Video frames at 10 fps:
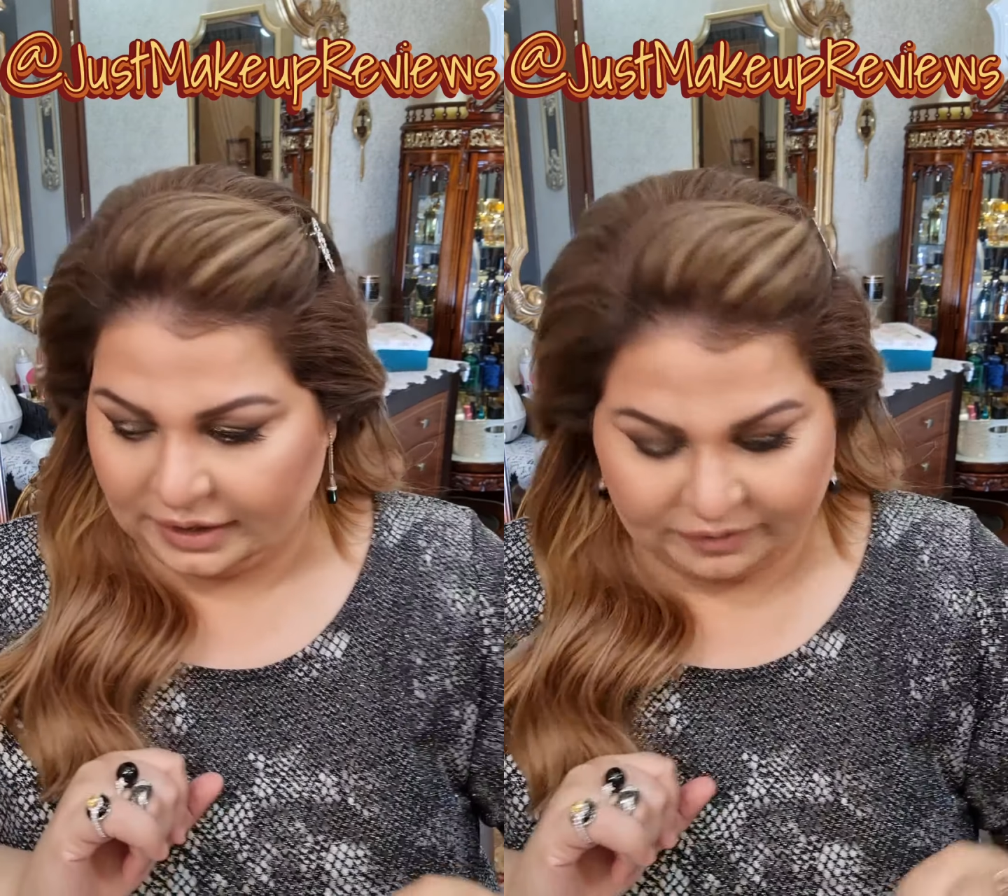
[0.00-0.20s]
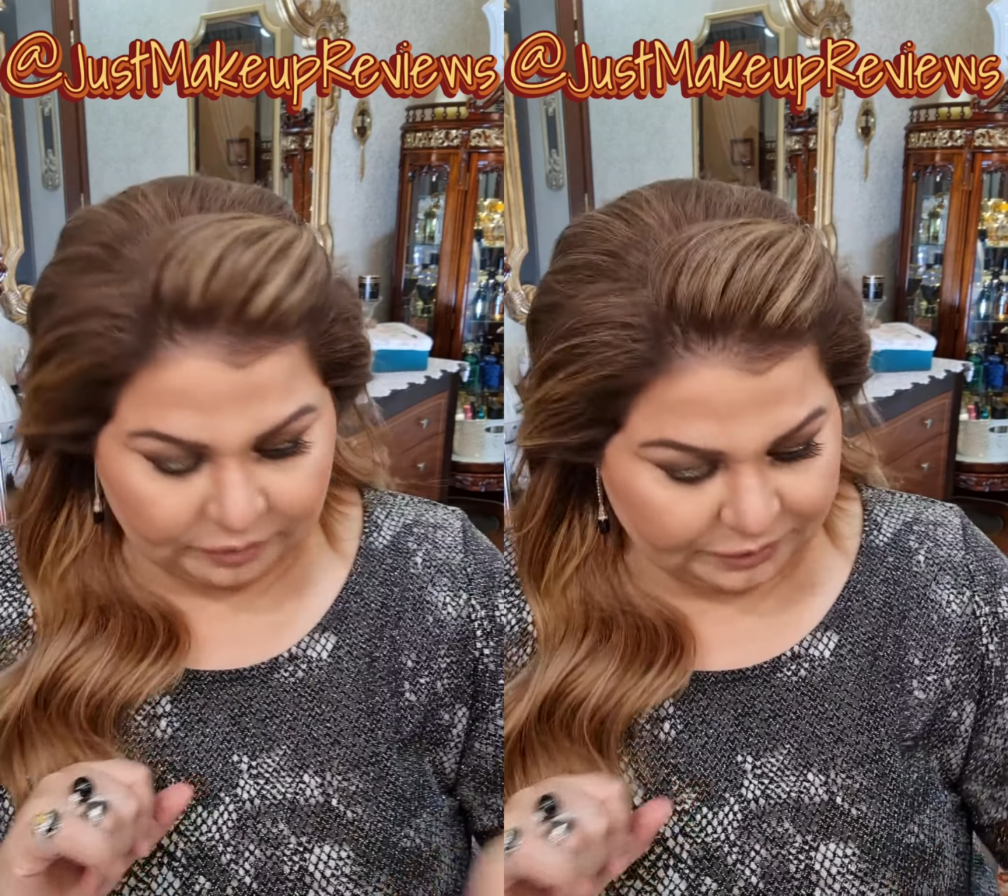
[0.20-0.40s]

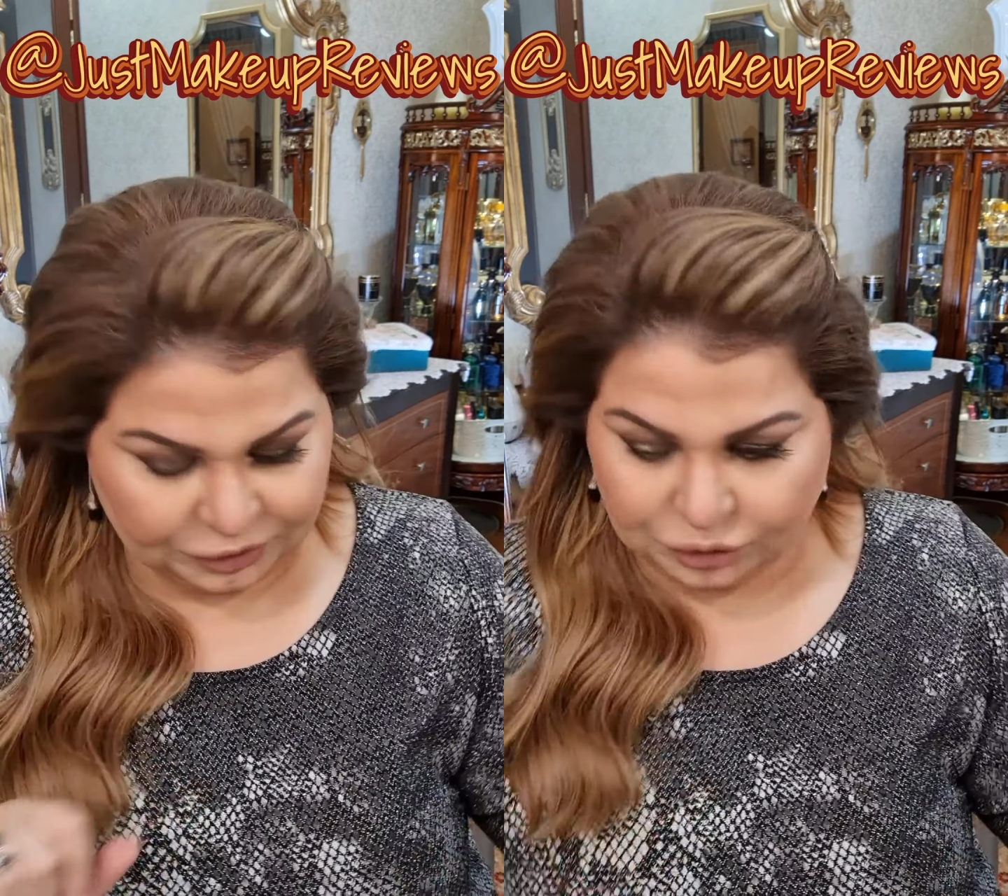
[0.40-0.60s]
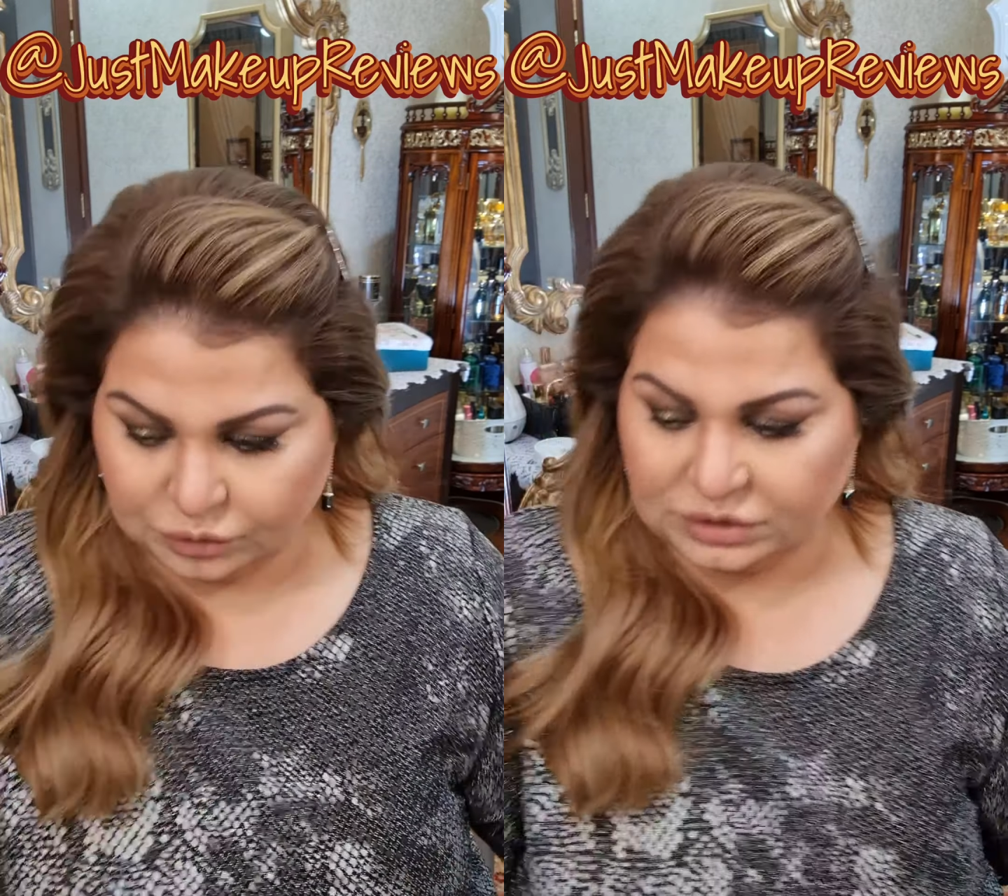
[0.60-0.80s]
I will be
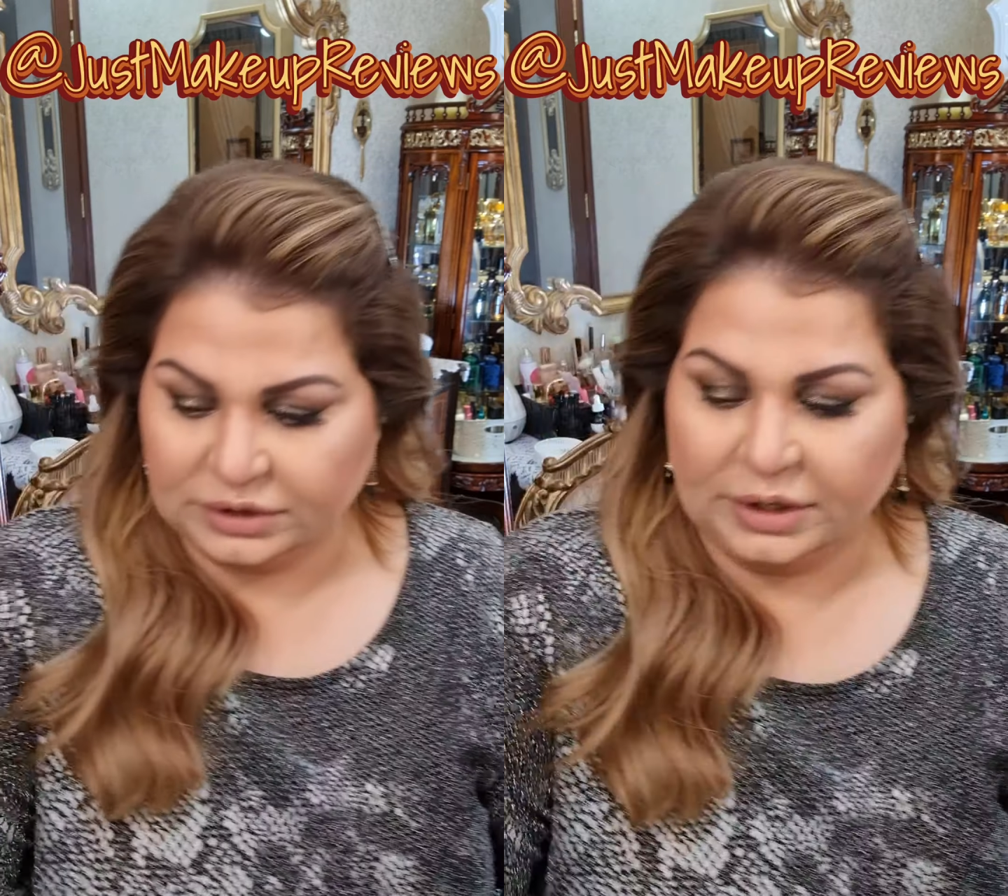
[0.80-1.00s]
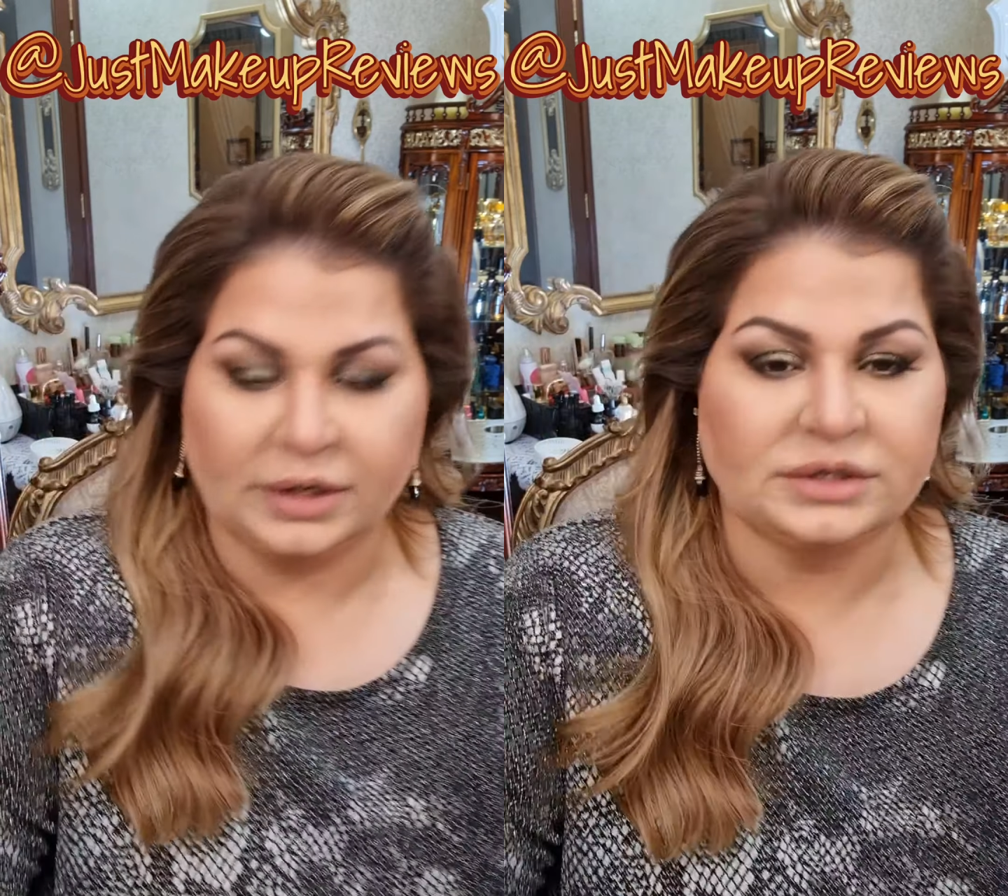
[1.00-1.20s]

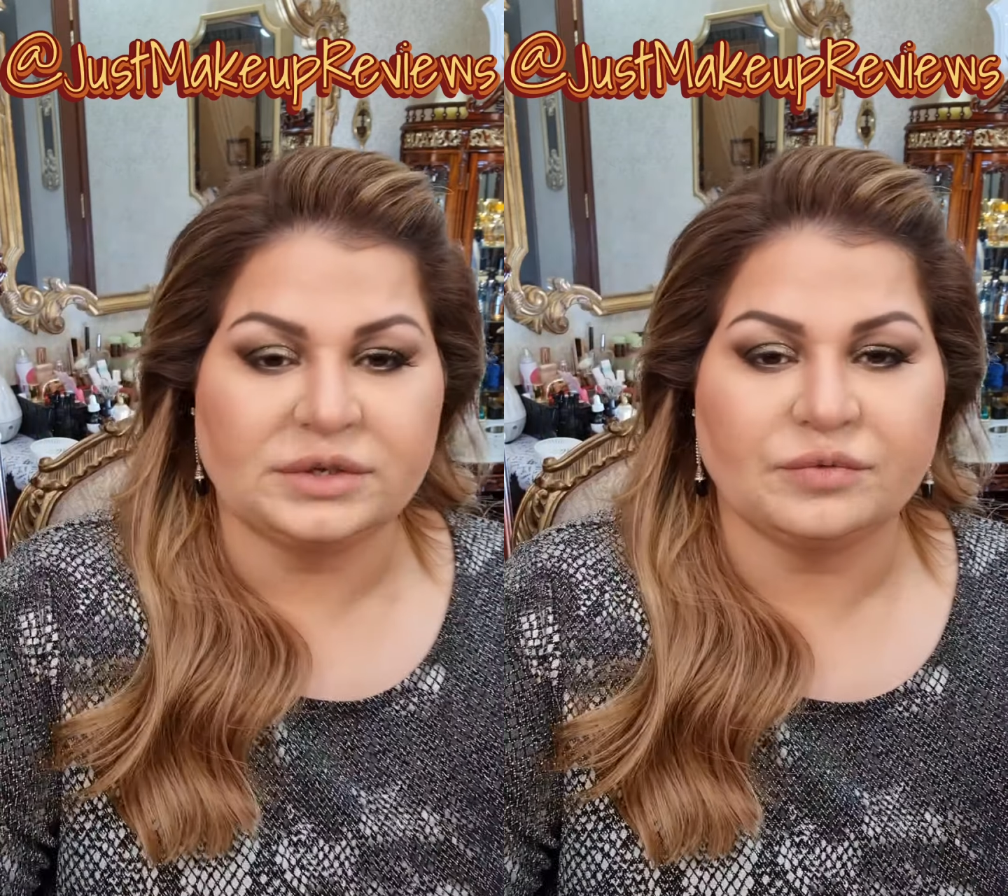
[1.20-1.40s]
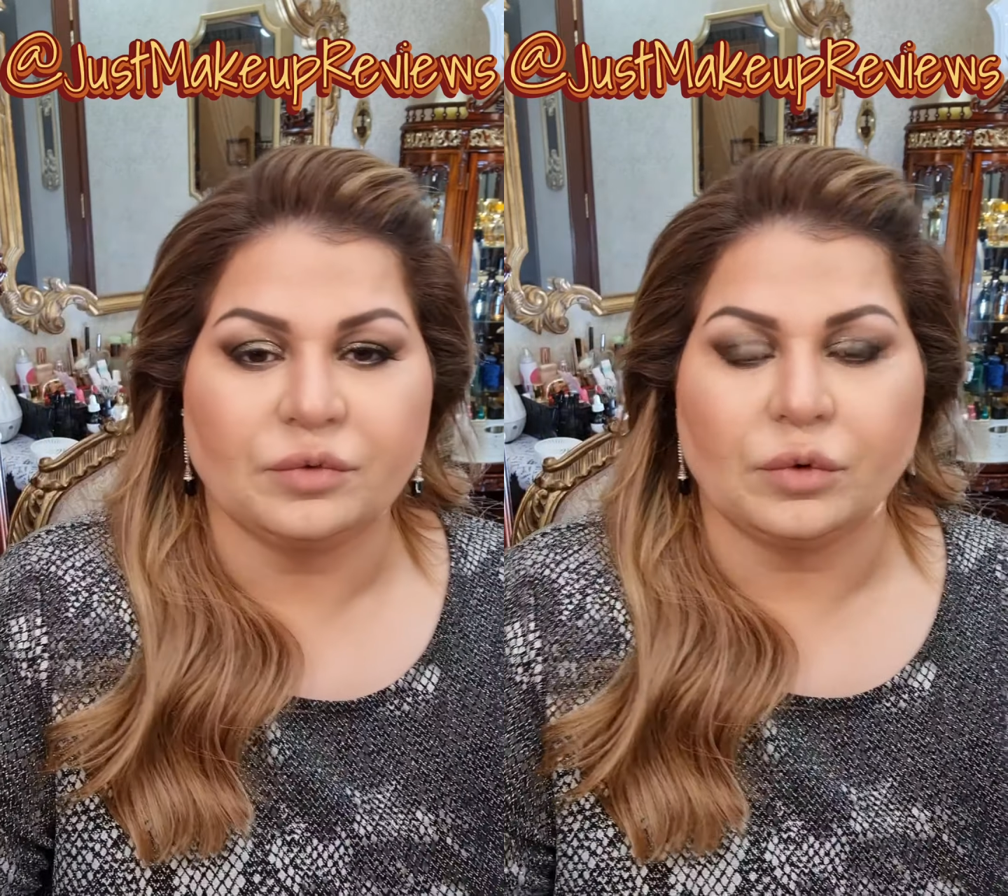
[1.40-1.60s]
using
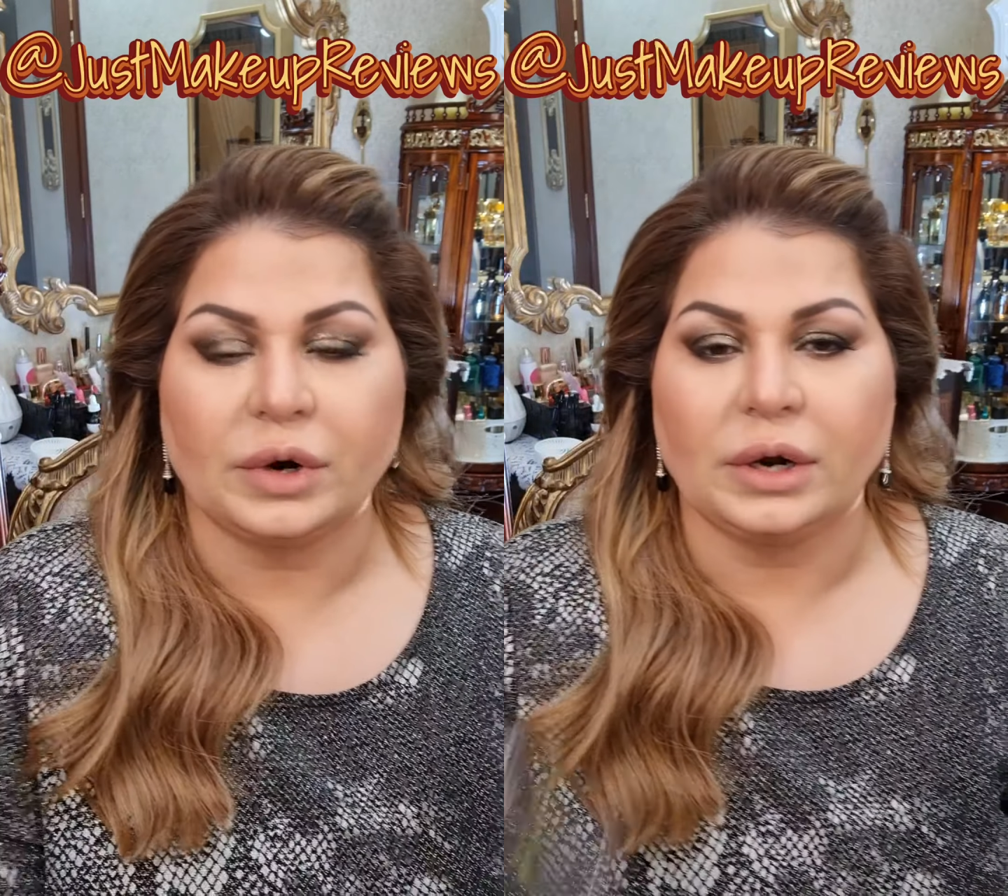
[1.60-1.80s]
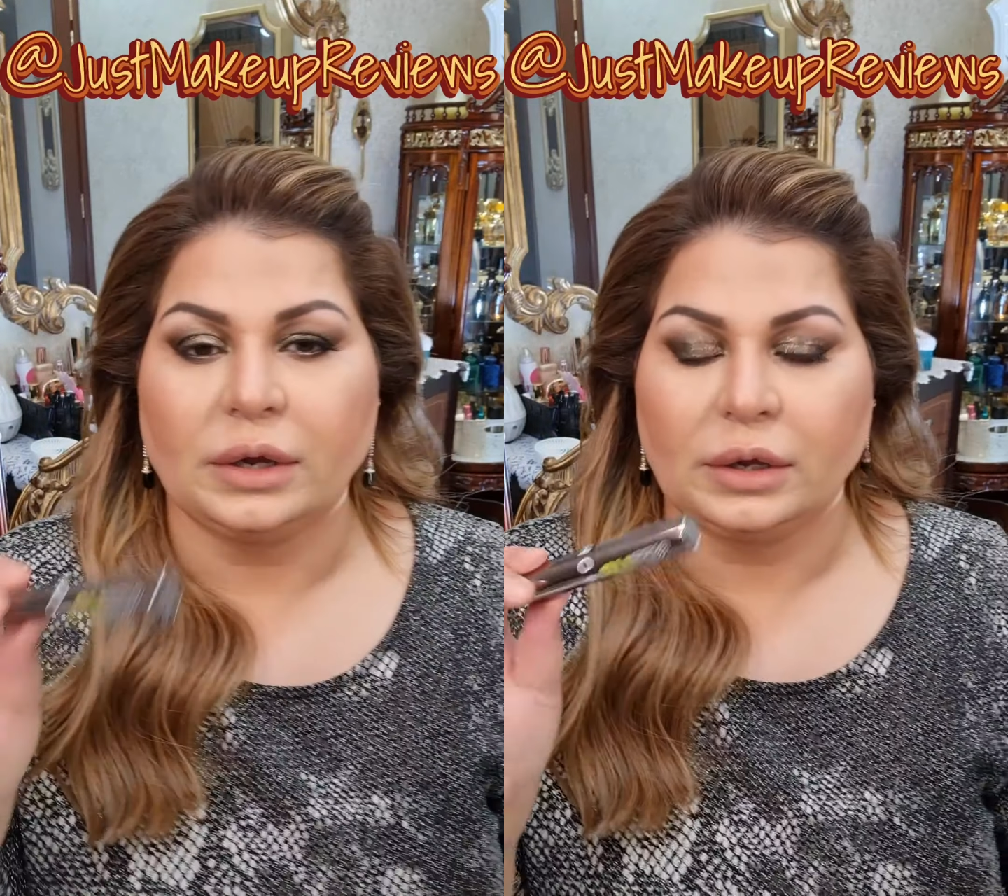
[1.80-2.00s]

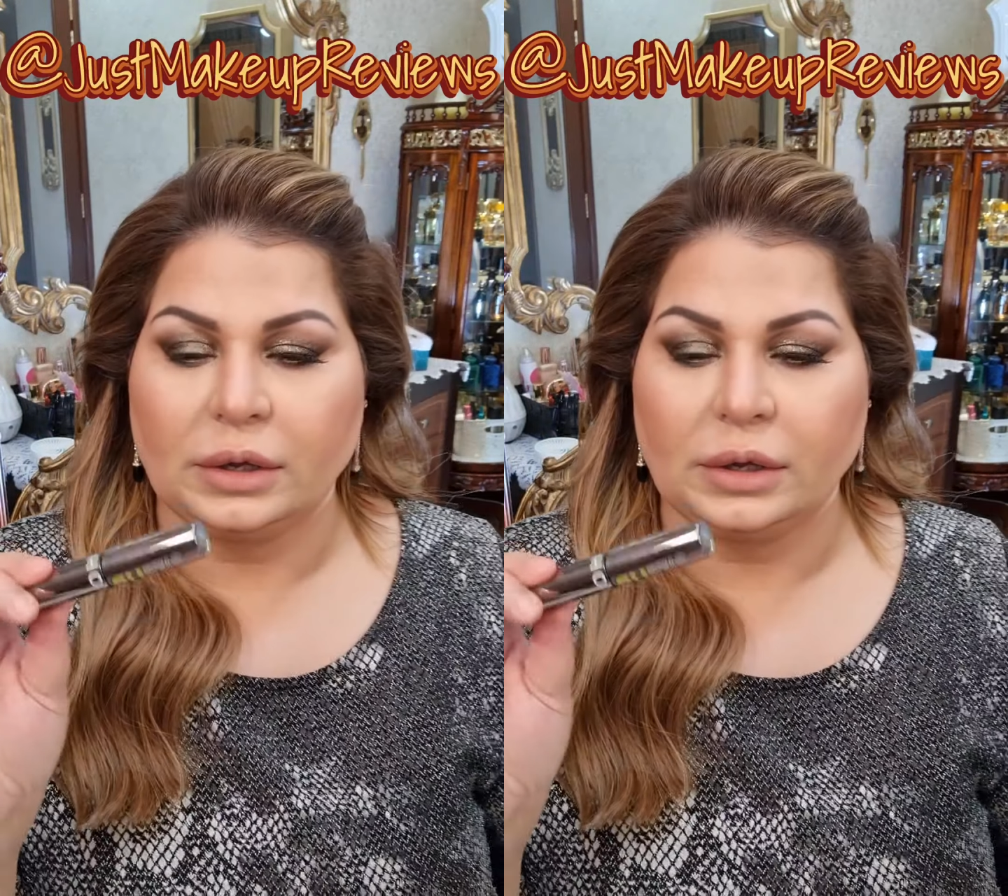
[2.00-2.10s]
Sephora